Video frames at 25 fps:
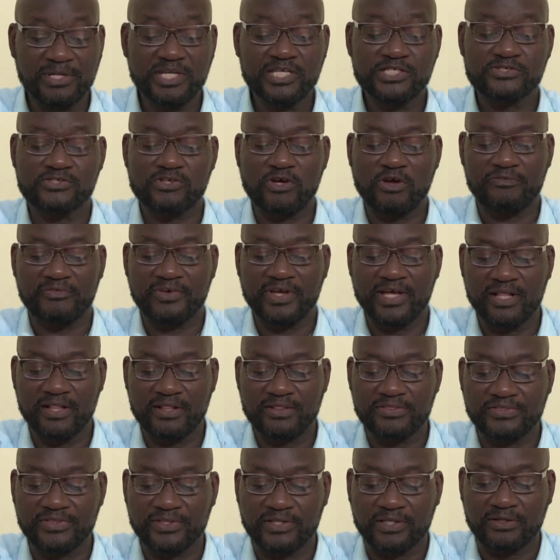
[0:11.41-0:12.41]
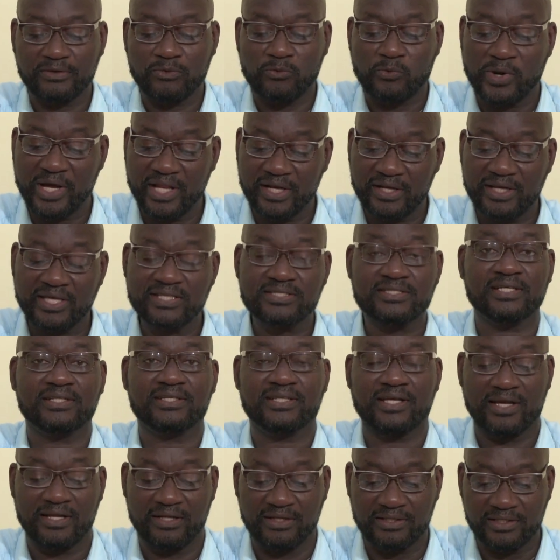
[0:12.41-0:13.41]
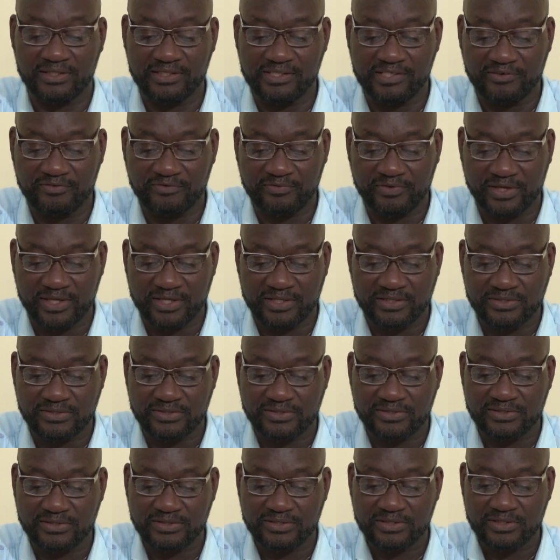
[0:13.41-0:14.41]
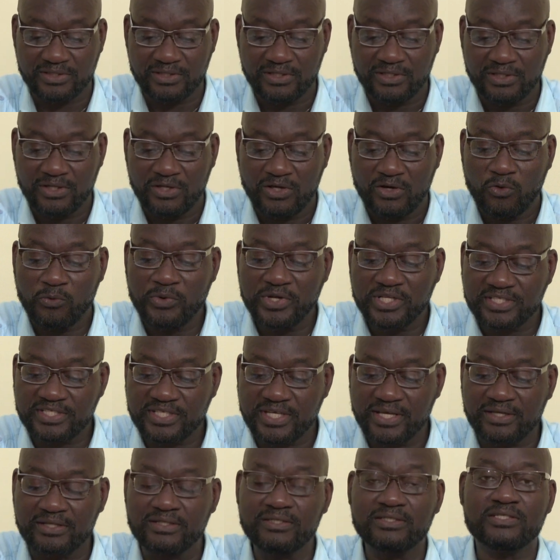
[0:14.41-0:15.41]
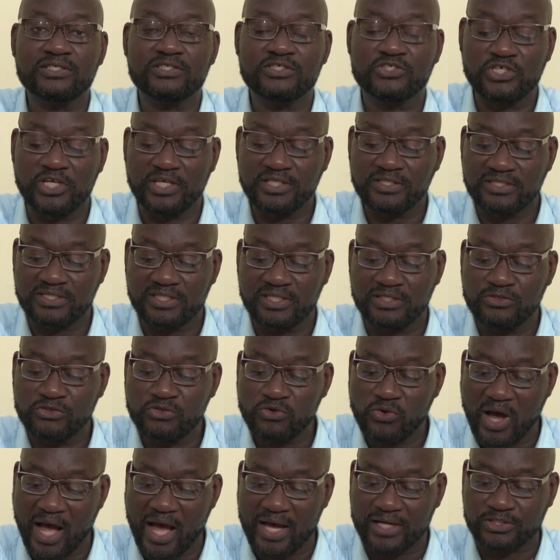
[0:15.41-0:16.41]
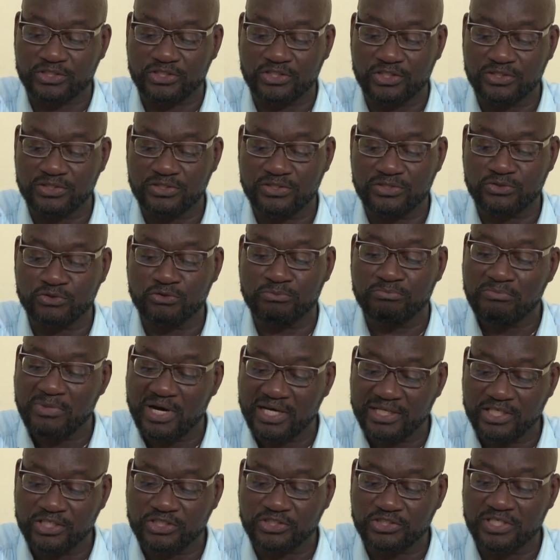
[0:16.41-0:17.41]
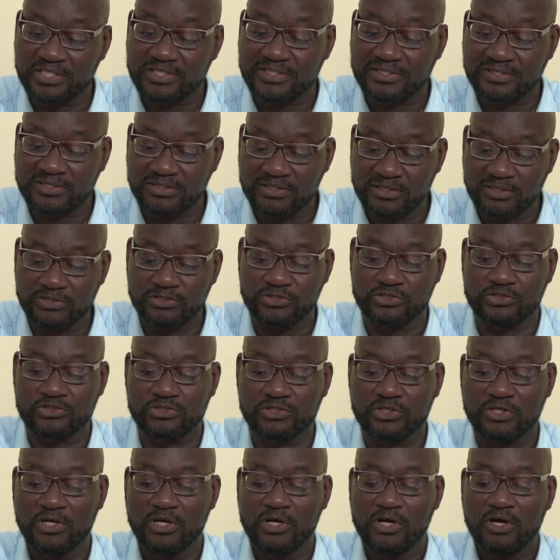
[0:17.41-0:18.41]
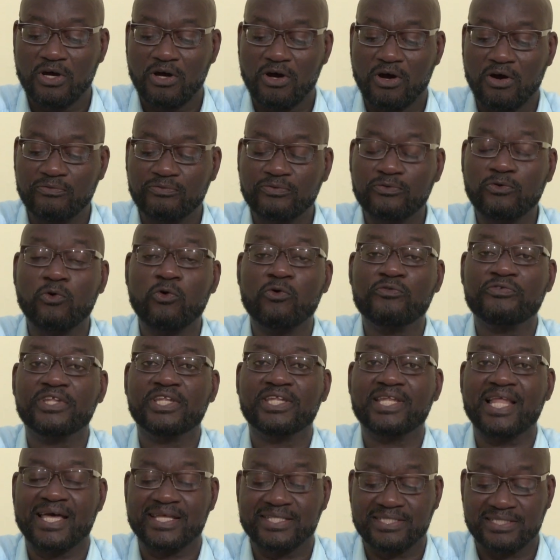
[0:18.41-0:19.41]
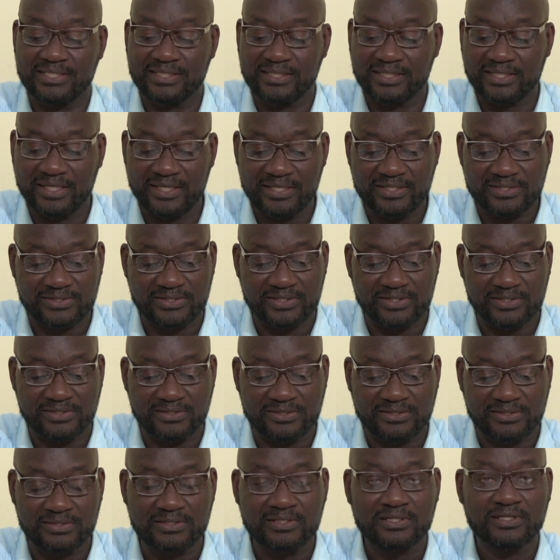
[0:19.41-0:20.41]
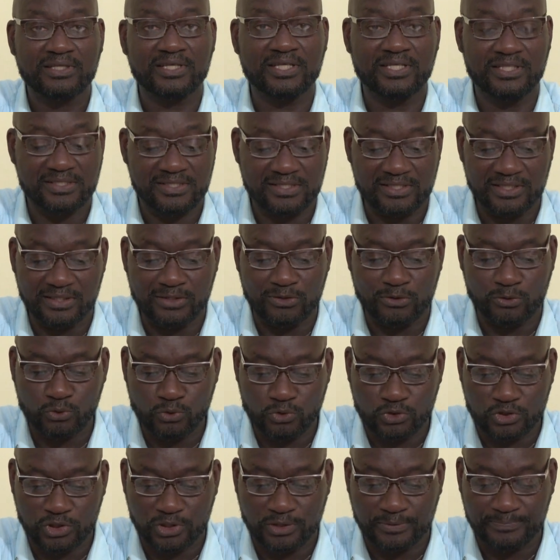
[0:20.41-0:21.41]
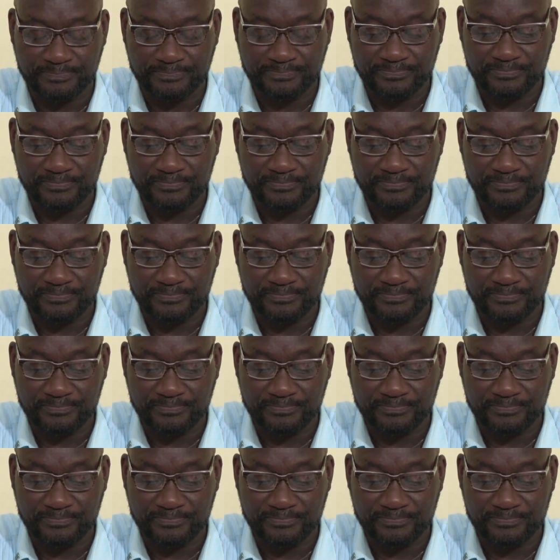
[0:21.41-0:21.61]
Ministry of Health, Wellness and Elderly Affairs will take urgent and new actions to manage the surge of COVID-19 cases in St. Lucia.